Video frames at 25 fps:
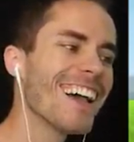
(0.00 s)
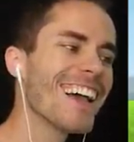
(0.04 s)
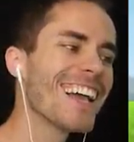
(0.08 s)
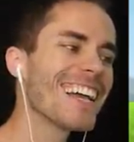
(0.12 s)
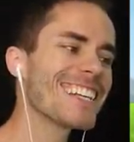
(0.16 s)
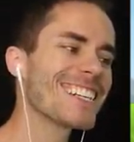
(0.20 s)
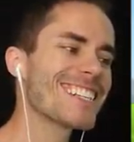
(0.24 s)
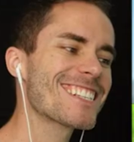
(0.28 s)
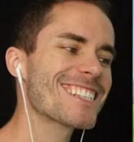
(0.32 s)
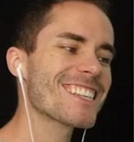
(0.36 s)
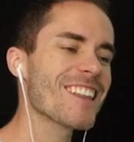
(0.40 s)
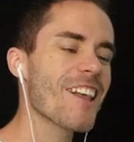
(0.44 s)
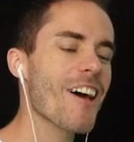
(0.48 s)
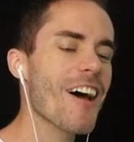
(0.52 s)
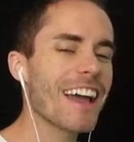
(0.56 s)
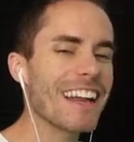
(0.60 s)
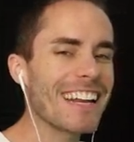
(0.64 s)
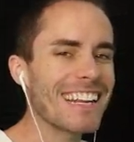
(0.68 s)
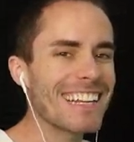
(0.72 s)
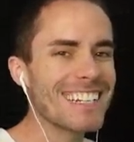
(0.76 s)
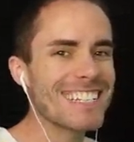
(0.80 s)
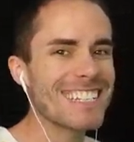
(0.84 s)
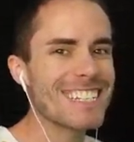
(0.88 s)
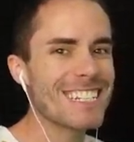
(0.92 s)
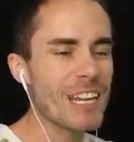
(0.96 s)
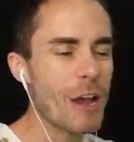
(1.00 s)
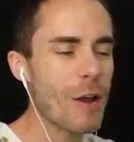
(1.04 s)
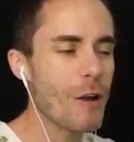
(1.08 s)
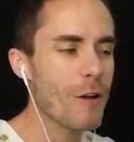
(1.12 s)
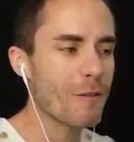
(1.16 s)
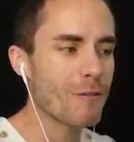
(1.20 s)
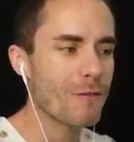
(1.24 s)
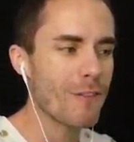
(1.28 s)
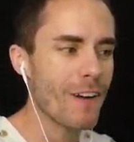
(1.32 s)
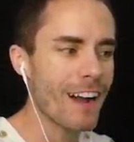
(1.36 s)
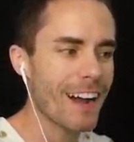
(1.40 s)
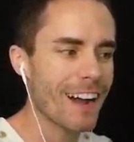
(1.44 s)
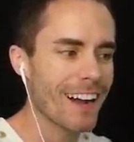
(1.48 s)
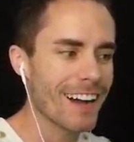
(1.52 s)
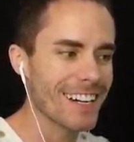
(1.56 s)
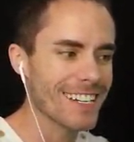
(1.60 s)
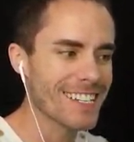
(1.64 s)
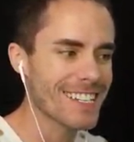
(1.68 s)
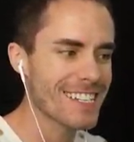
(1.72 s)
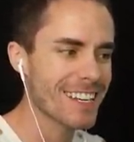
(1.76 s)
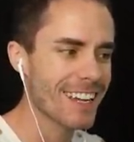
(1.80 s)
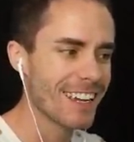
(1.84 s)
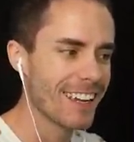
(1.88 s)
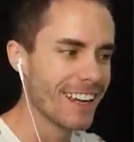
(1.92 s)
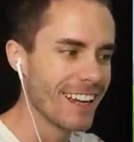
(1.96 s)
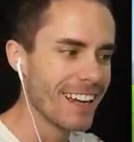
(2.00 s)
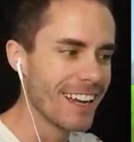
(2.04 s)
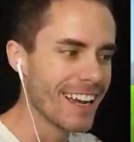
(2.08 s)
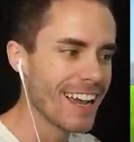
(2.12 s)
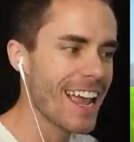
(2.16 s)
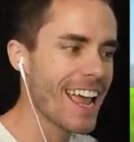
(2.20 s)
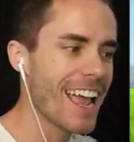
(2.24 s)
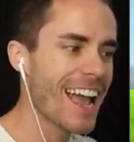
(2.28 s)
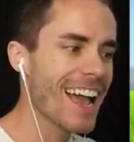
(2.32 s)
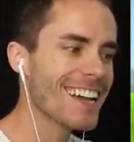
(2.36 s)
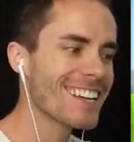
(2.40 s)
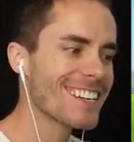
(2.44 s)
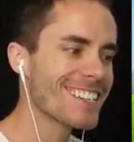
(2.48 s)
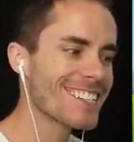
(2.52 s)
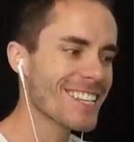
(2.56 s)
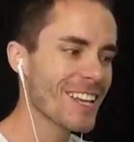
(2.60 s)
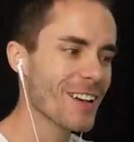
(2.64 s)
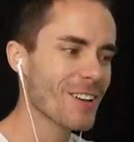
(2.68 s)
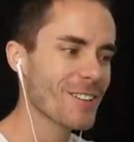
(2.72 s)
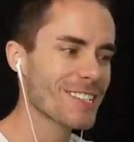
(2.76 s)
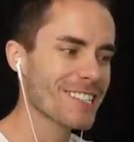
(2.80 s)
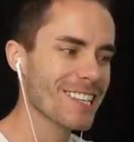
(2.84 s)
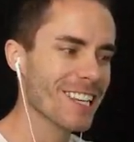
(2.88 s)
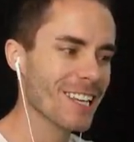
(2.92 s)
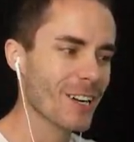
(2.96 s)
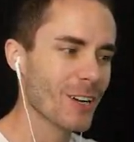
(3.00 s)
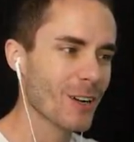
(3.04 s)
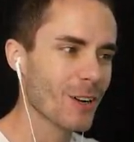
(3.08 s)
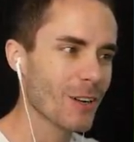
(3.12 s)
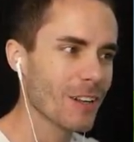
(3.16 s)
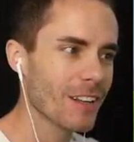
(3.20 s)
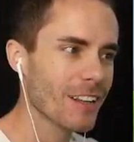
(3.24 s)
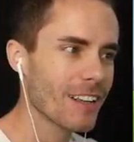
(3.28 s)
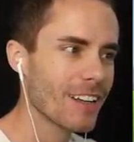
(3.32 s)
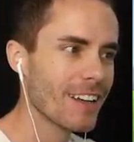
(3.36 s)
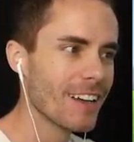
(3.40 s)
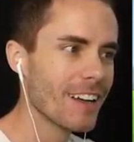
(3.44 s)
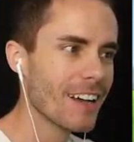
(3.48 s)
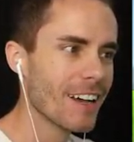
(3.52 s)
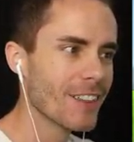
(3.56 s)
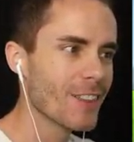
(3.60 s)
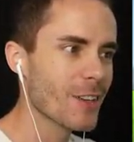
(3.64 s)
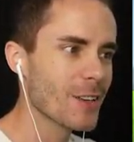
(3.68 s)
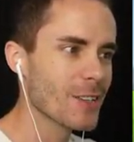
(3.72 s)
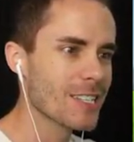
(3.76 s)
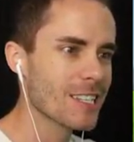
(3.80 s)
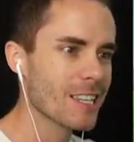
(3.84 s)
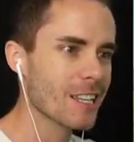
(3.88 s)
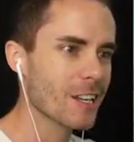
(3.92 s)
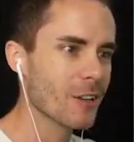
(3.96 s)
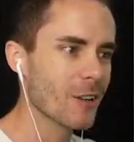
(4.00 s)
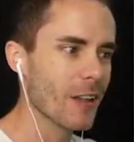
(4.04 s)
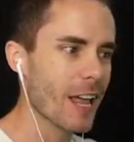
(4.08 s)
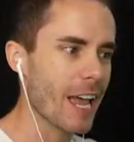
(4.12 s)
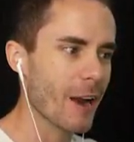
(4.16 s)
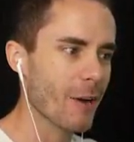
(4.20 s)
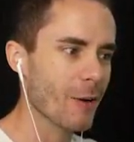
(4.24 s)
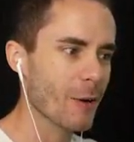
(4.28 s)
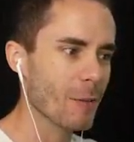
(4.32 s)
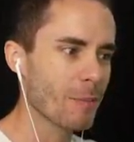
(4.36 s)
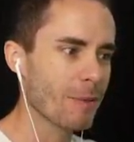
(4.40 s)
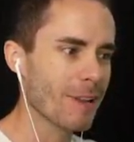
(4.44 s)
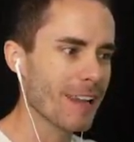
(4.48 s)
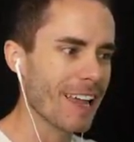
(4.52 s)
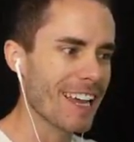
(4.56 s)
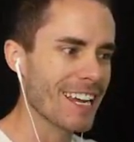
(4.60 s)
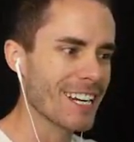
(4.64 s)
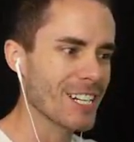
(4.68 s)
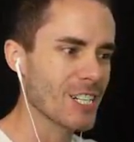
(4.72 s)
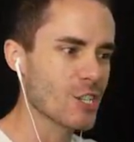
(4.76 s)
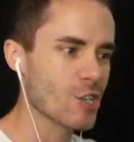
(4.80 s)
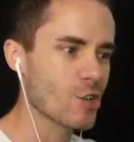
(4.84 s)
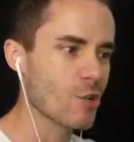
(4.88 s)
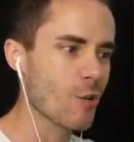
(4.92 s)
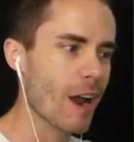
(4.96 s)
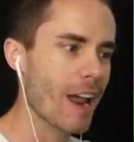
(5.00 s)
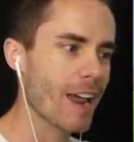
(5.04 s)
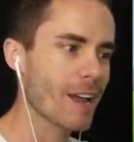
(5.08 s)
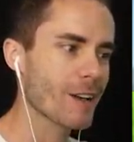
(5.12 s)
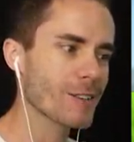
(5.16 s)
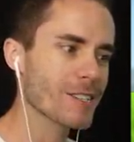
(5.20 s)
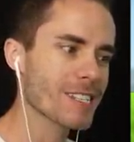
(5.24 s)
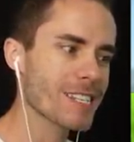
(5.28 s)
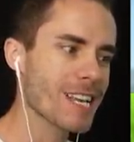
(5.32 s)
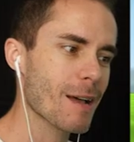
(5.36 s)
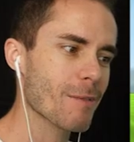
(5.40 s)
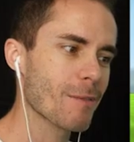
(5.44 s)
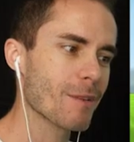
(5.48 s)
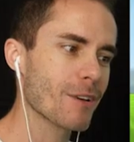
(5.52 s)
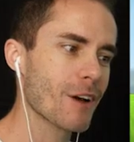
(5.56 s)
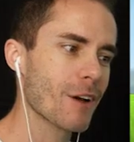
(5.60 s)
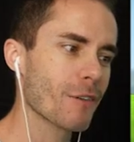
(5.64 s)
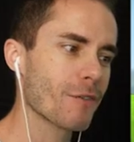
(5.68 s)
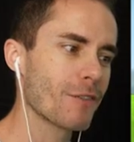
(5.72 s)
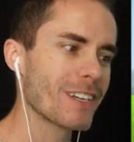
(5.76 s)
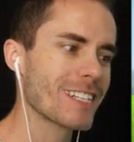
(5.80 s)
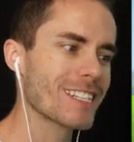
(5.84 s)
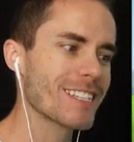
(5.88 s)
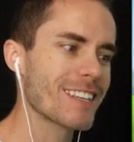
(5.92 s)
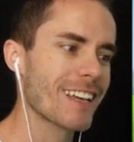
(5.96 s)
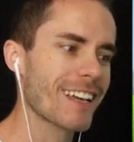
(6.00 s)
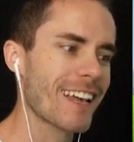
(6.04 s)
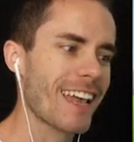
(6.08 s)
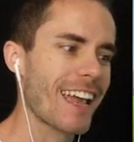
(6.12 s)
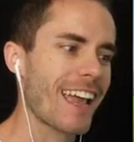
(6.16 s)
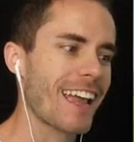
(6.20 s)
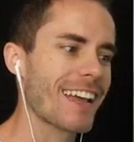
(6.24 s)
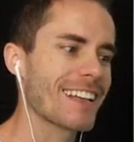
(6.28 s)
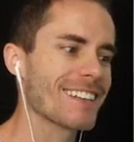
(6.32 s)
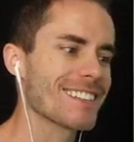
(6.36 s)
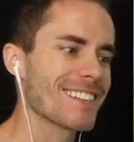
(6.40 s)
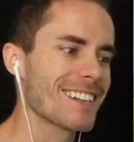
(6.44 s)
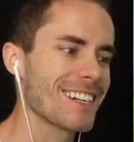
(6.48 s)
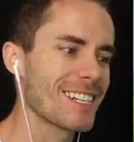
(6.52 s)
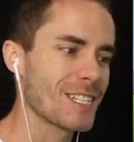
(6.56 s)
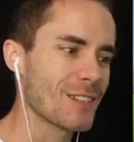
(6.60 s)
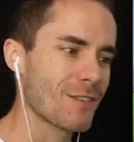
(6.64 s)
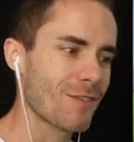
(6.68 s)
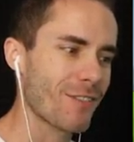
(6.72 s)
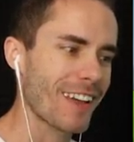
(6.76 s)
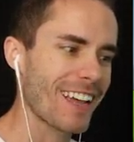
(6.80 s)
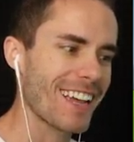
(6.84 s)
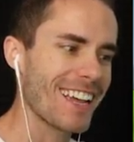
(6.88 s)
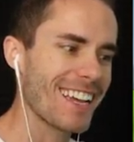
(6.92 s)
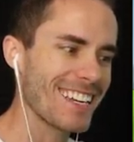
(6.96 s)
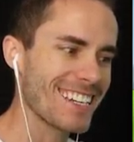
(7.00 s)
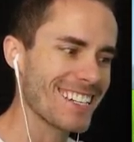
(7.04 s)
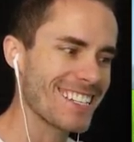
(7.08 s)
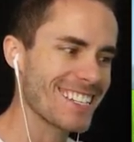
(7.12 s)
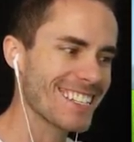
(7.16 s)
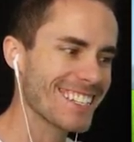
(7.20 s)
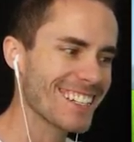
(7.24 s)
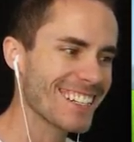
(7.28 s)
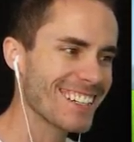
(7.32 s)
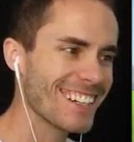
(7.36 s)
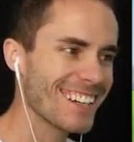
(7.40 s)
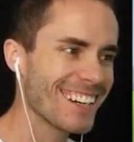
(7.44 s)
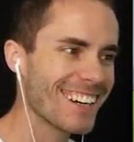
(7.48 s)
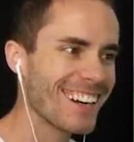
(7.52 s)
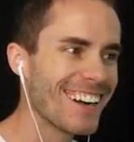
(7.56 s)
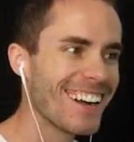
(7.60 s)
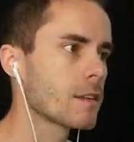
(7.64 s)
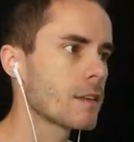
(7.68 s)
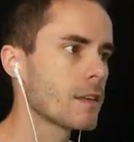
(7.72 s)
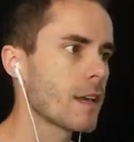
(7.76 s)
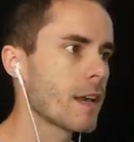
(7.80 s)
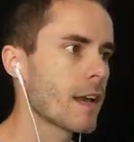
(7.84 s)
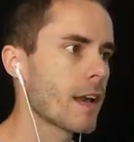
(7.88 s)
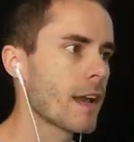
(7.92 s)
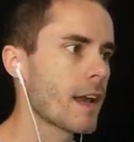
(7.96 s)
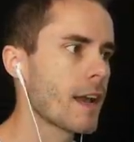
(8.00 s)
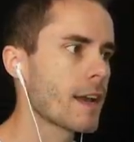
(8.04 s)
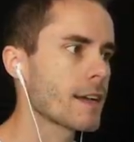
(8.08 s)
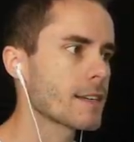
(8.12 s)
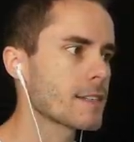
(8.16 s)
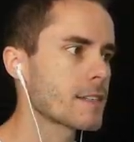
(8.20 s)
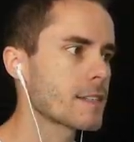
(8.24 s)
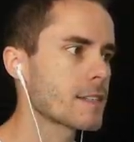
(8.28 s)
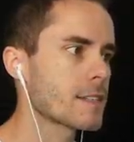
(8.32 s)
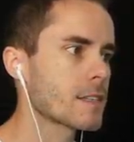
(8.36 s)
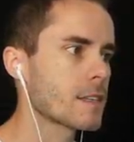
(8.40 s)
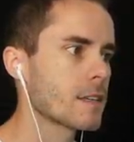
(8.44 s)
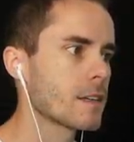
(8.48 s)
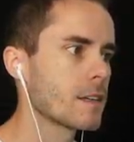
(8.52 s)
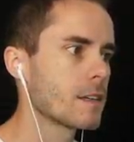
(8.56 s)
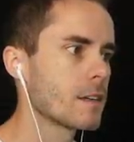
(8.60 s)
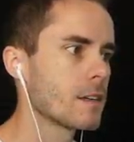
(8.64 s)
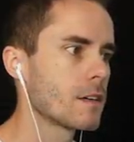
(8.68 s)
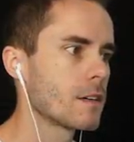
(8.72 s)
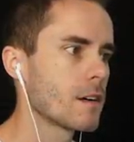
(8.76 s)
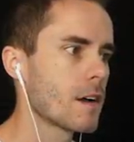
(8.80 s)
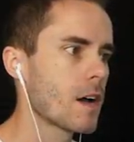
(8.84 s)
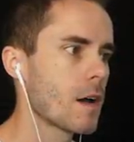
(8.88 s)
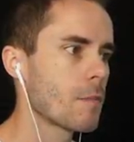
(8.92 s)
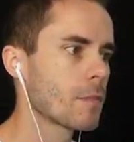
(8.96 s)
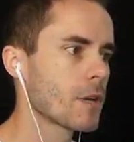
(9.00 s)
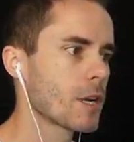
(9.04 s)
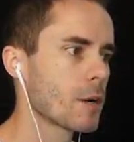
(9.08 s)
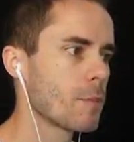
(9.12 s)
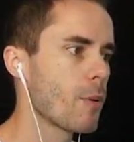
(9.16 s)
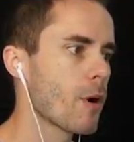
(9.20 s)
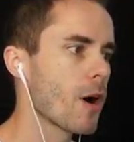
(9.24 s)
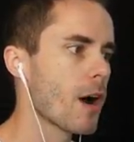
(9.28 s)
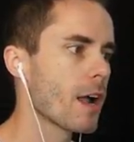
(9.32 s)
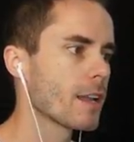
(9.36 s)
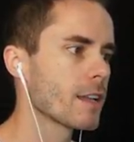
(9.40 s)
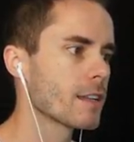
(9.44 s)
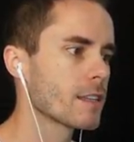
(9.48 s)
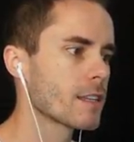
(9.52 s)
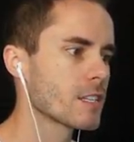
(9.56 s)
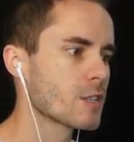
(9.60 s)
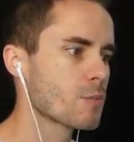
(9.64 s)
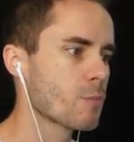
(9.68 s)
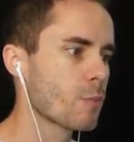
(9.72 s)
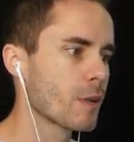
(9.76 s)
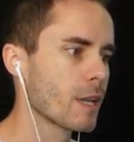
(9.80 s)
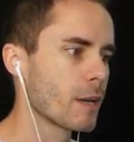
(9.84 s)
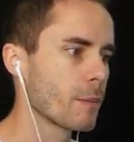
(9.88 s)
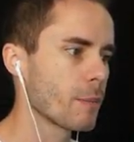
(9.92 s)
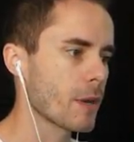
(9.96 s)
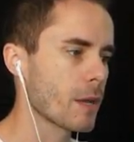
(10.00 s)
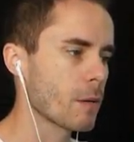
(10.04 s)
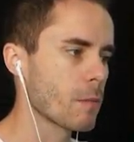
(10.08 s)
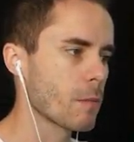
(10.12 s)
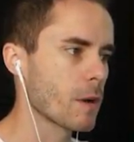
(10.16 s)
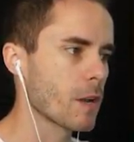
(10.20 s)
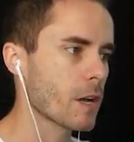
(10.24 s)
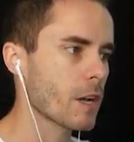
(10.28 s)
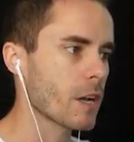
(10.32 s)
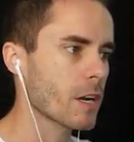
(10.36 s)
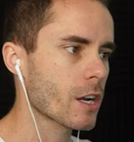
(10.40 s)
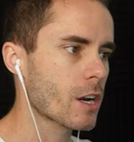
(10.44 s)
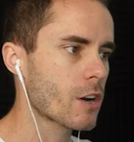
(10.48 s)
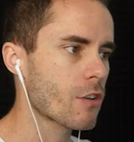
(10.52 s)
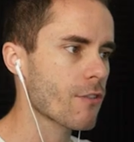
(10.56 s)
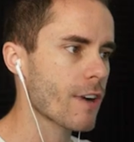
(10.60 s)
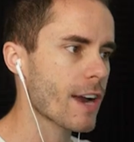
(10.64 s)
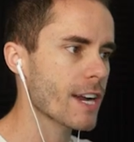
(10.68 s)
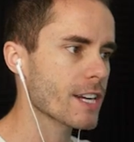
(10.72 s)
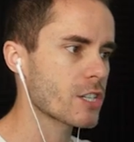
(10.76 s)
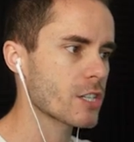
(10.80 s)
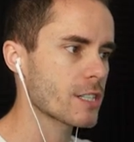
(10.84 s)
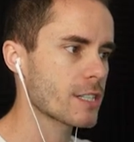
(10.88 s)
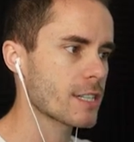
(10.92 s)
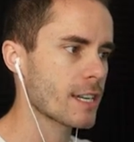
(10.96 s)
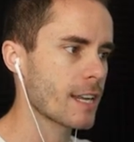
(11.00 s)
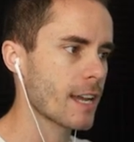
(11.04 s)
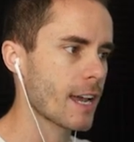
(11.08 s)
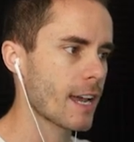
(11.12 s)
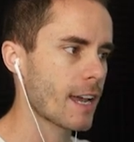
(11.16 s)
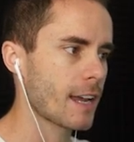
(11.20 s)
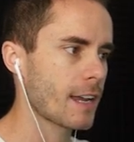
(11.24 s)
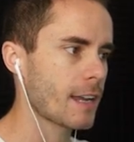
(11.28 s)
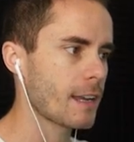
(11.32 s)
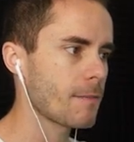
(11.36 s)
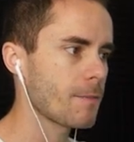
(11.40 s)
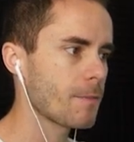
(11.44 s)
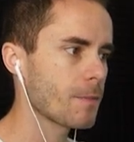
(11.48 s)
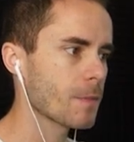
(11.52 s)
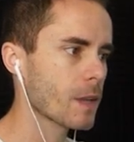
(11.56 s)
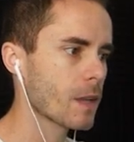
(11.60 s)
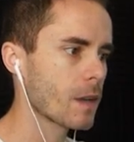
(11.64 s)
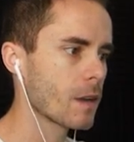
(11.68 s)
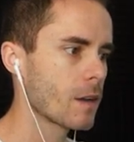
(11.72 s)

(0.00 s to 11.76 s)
He's sliding so fast. He has those little... those little airplane trails coming off his like hands and his feet. Yes, I'm gonna pilot this blimp and we're not gonna crash it today.